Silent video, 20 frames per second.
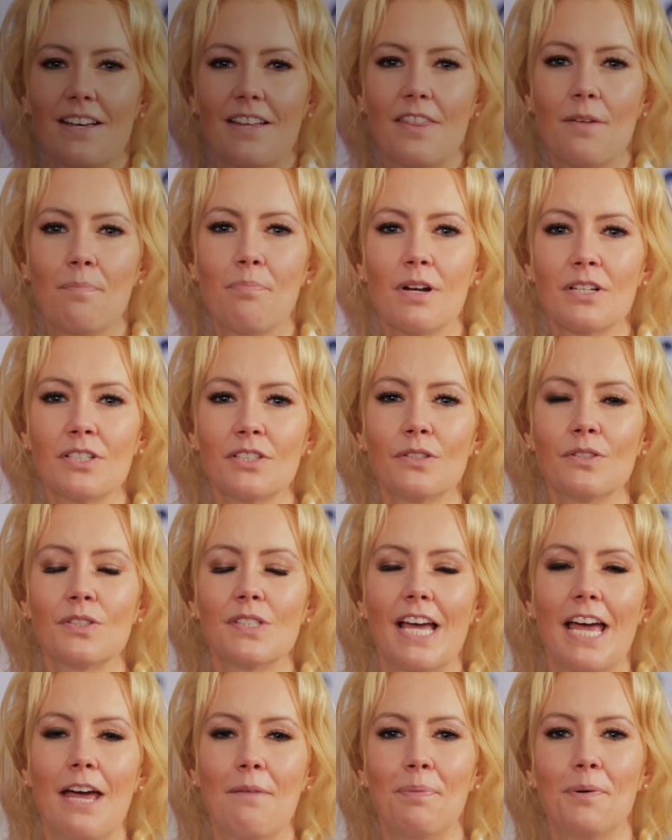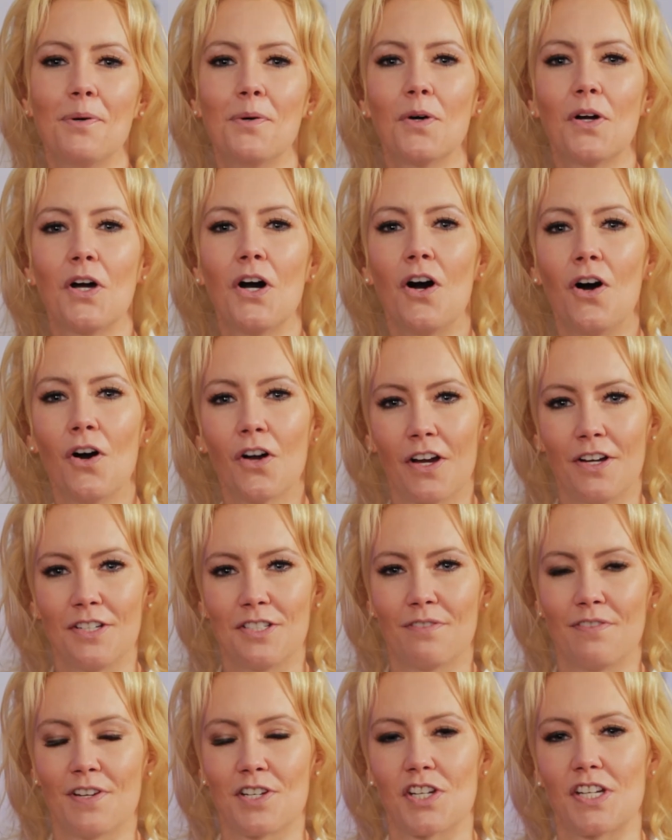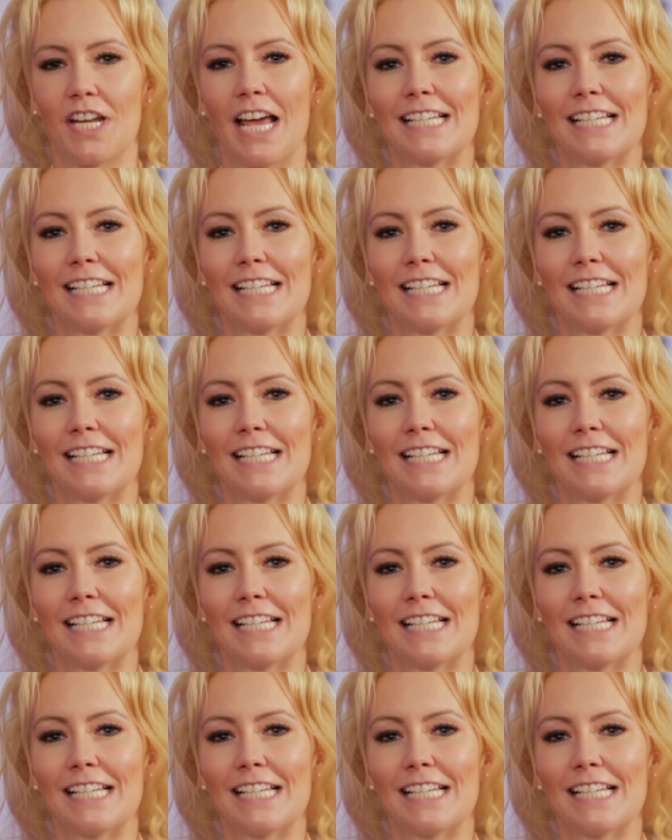The Brussels Airport Cargo Division